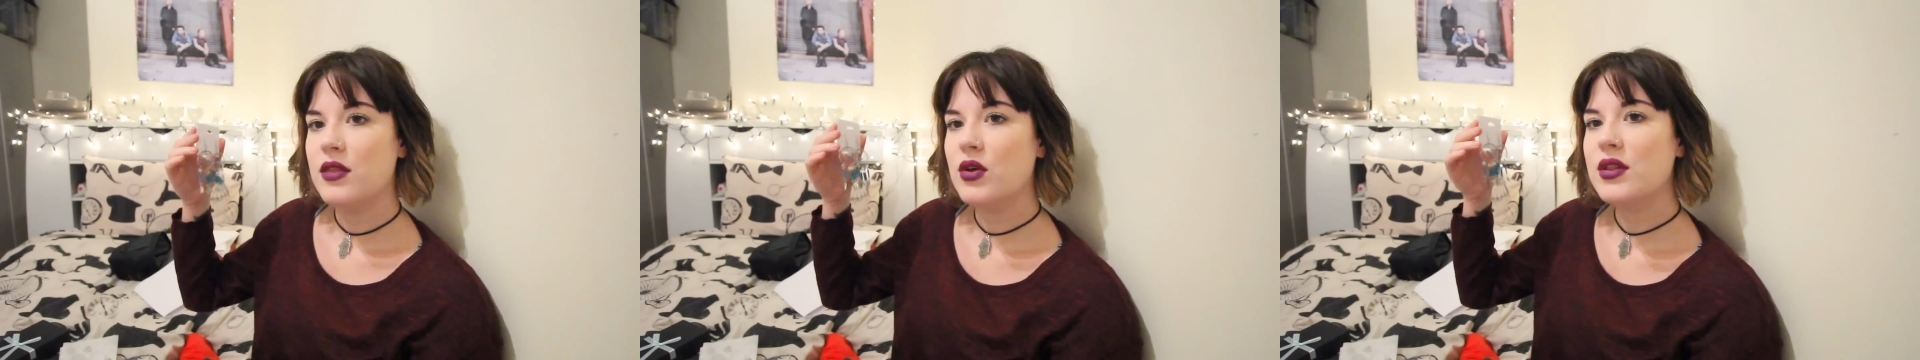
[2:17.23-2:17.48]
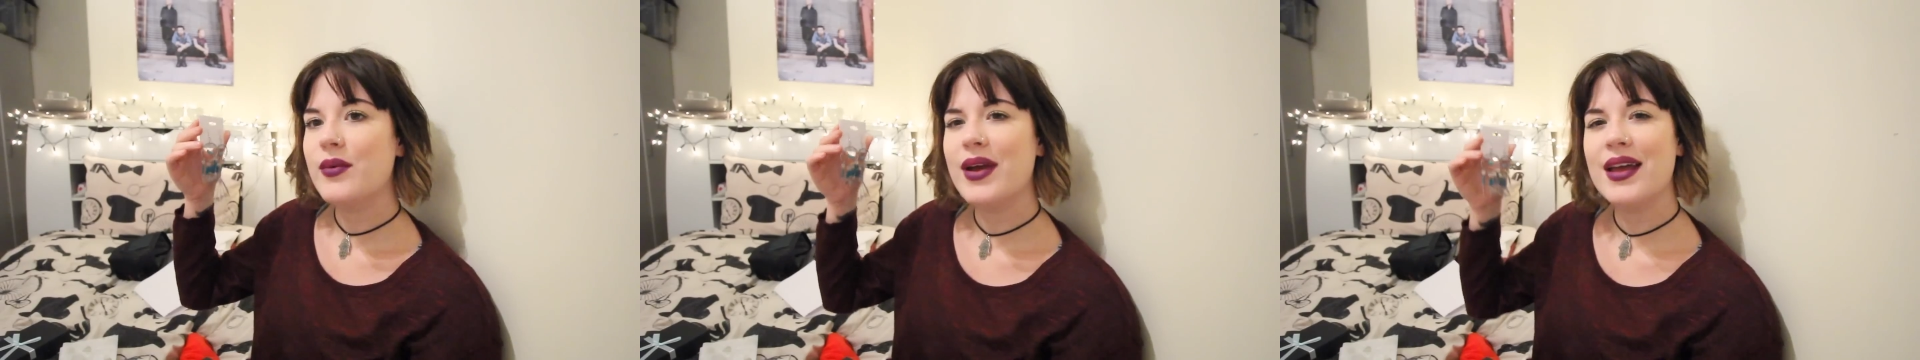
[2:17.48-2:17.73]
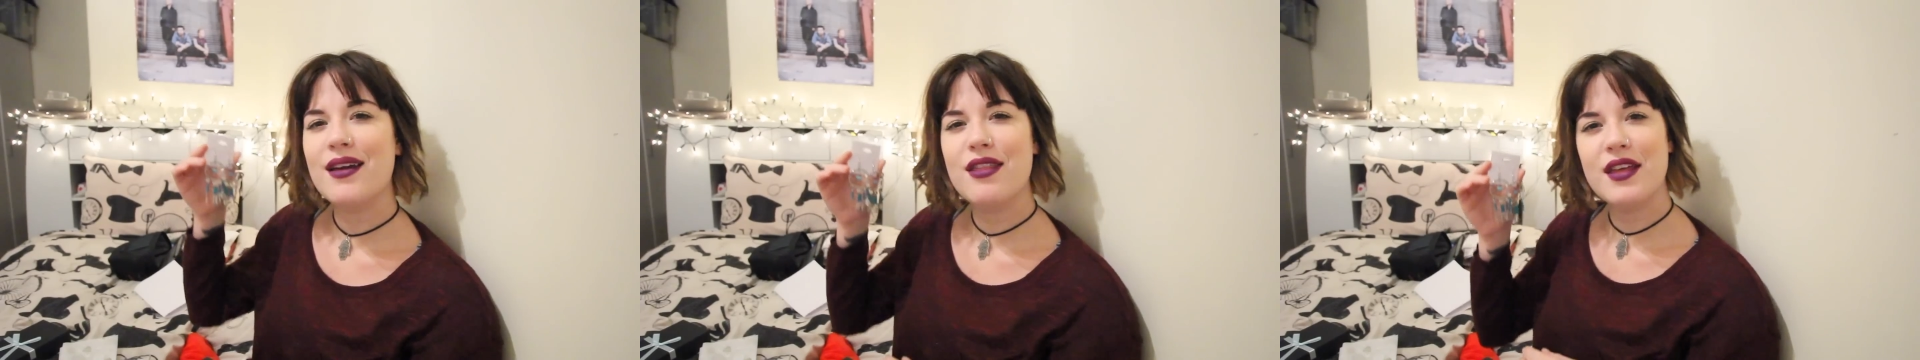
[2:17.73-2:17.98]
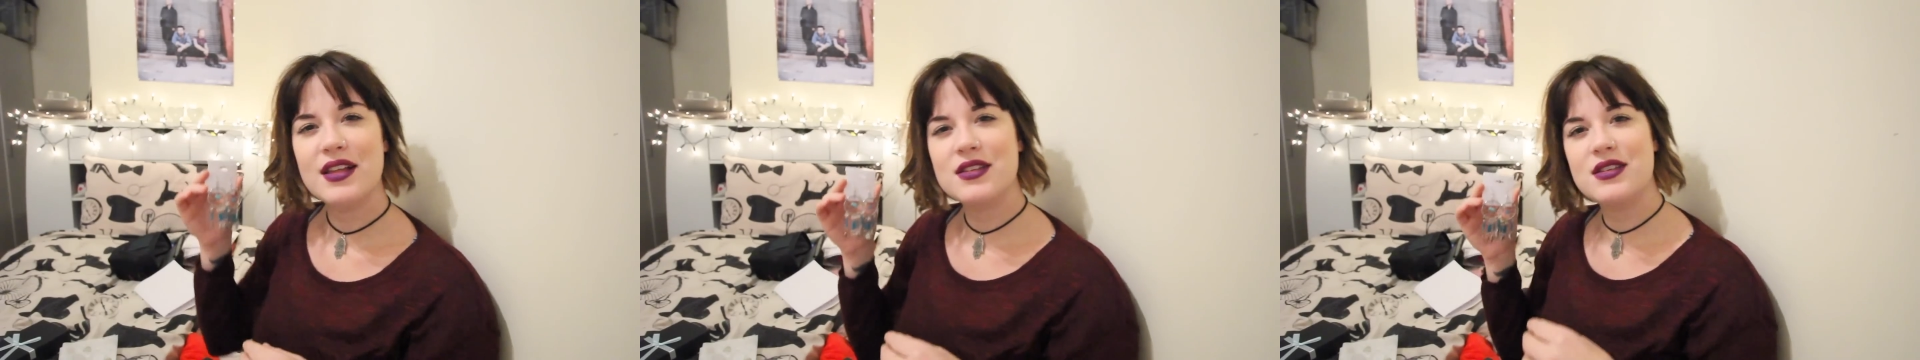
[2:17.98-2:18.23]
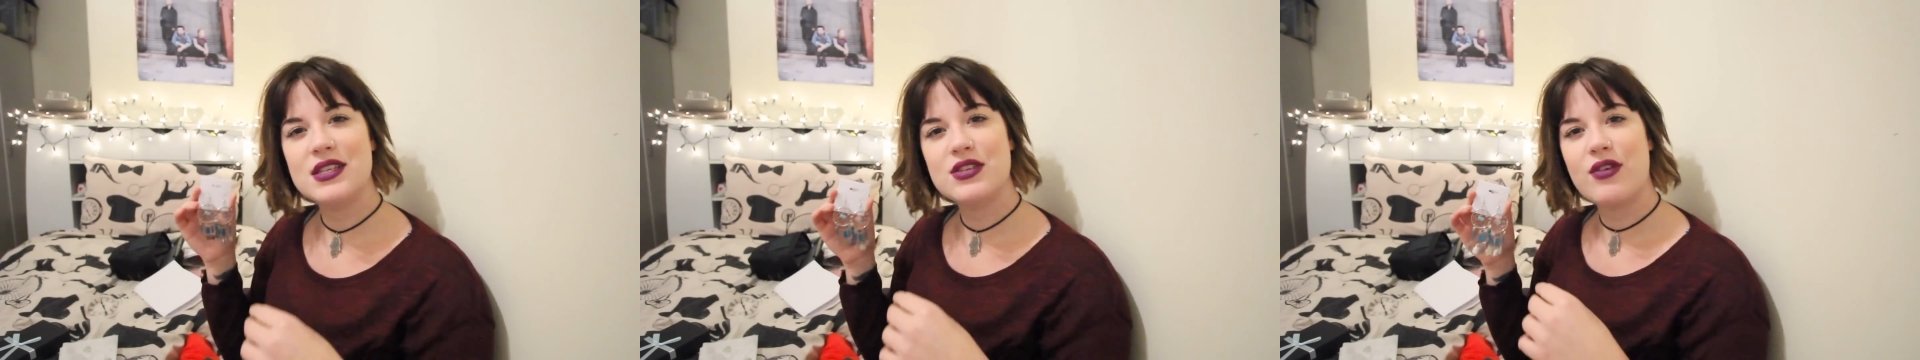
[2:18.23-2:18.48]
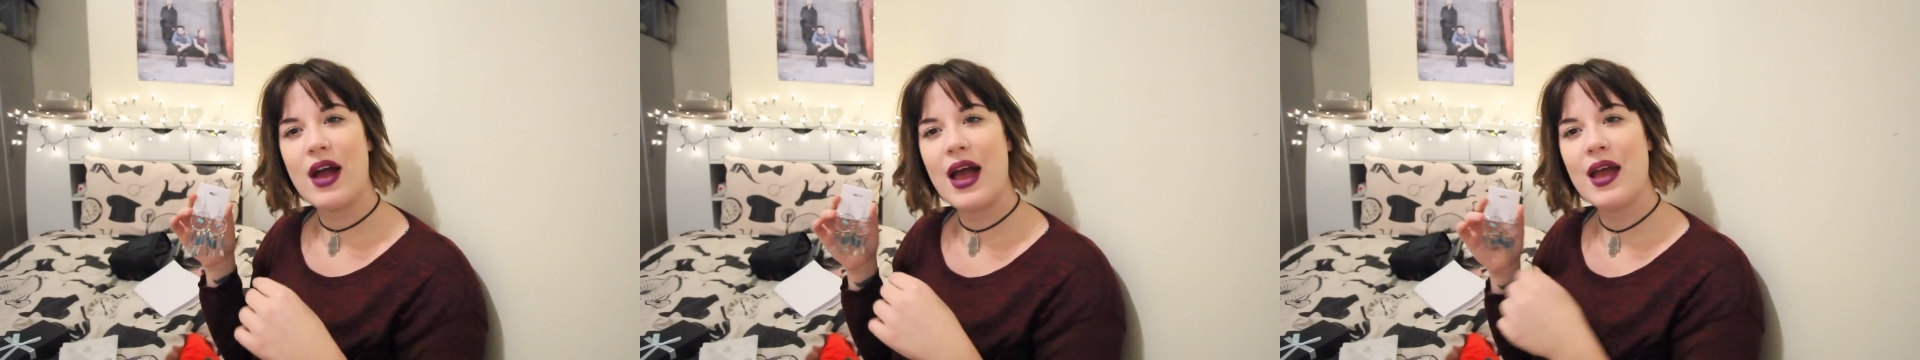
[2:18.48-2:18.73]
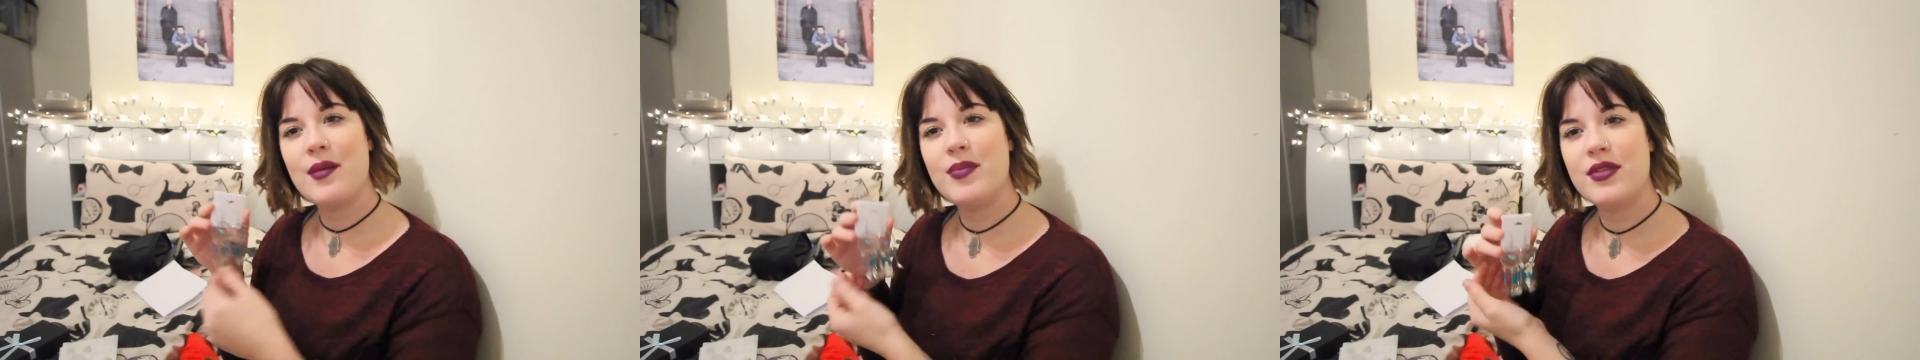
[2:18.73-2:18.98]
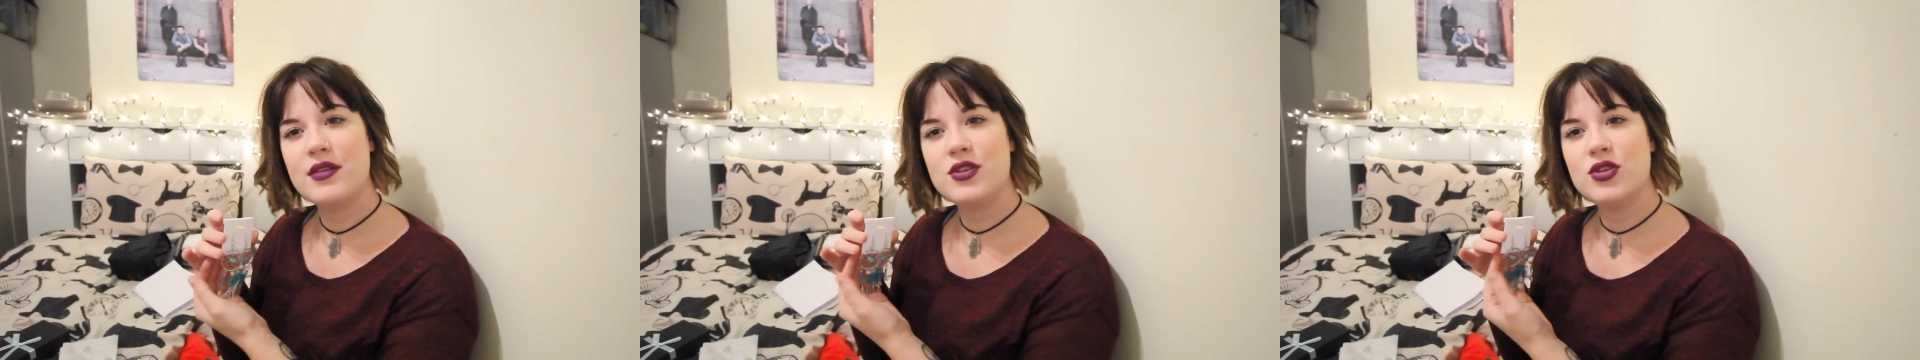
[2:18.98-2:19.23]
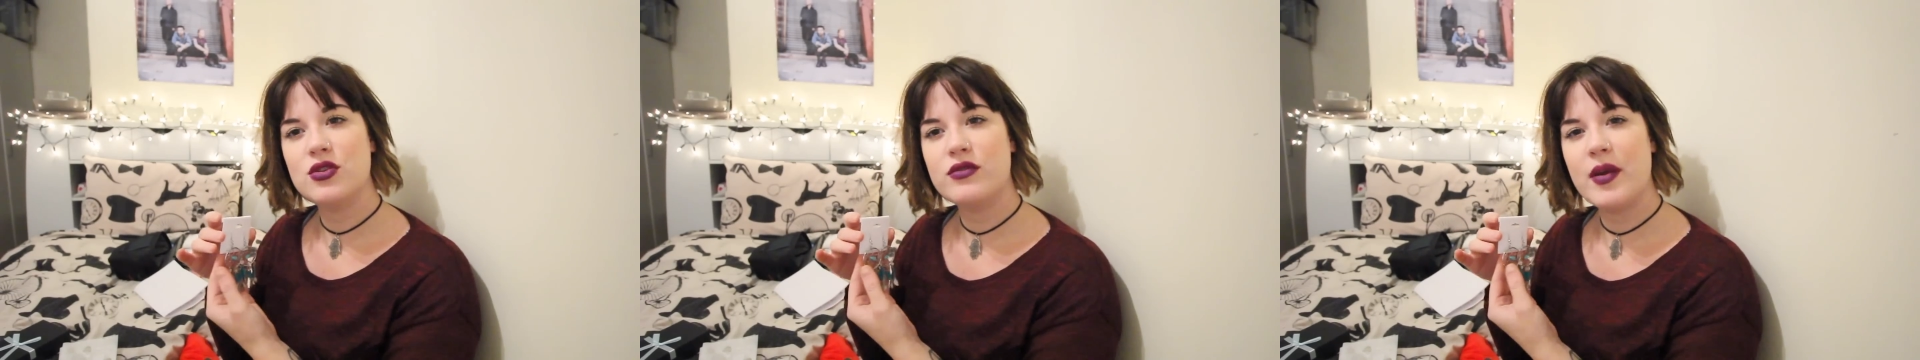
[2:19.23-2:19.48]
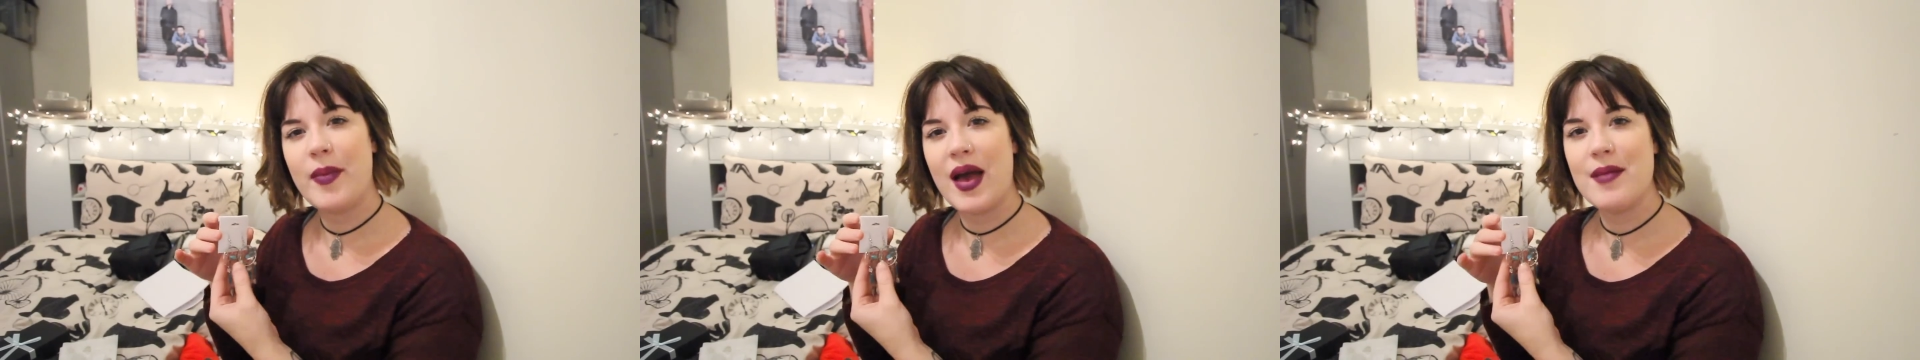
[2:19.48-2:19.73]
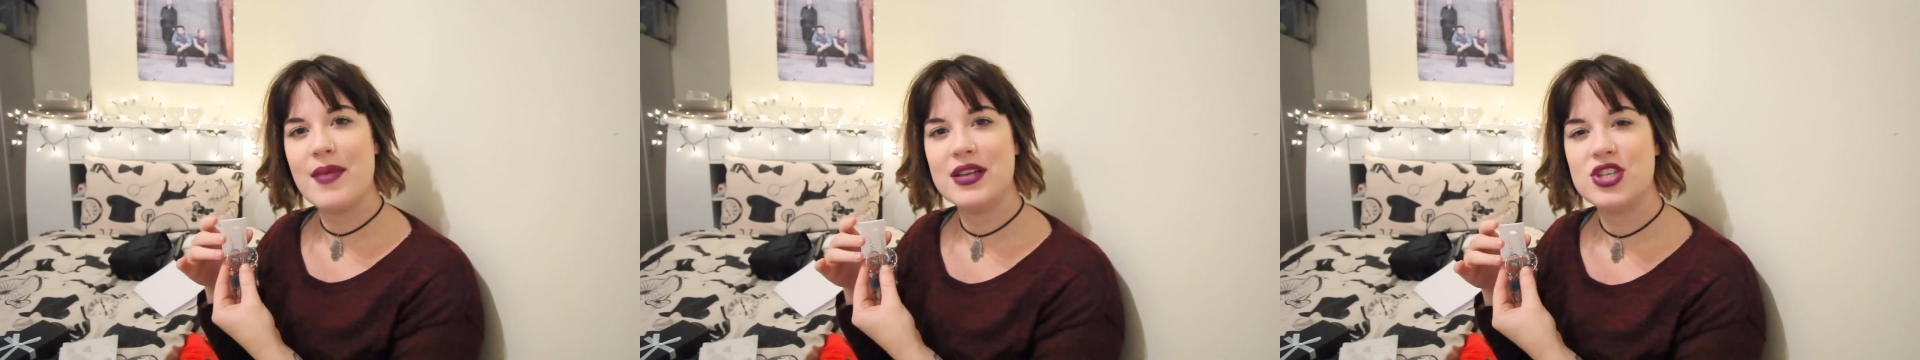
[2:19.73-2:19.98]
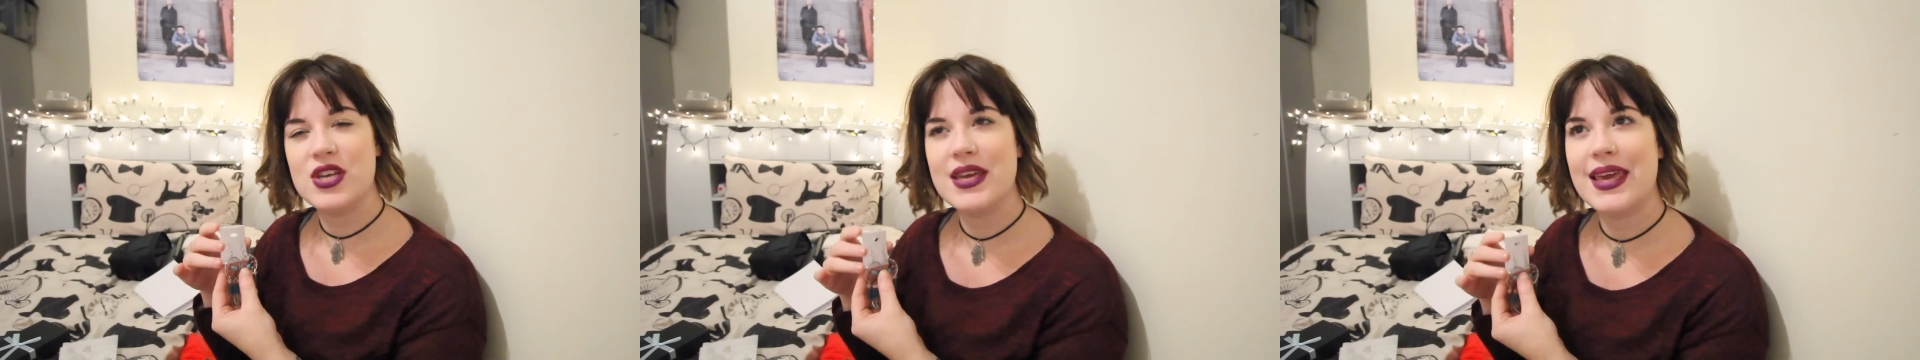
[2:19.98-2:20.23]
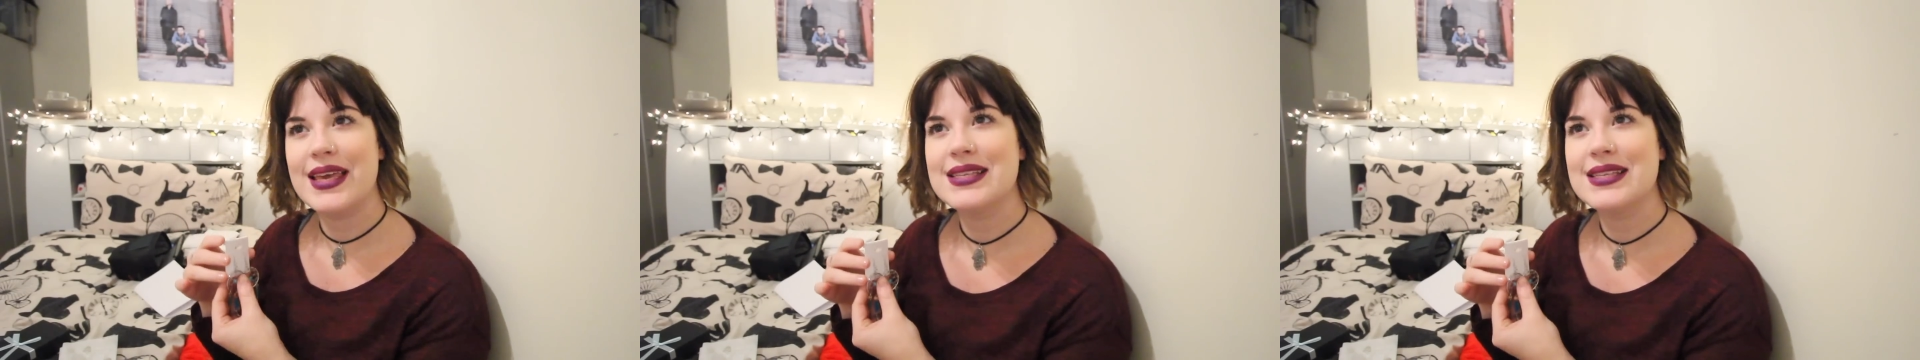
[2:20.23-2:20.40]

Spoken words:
The only way I can think to describe the jewellery by Majique,